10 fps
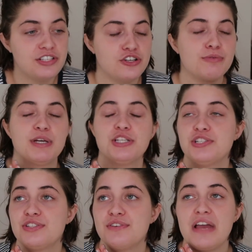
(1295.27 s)
I took
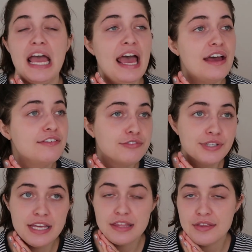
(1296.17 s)
pictures of
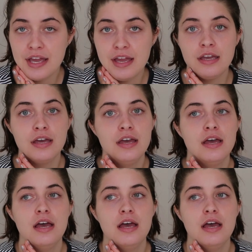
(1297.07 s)
everything.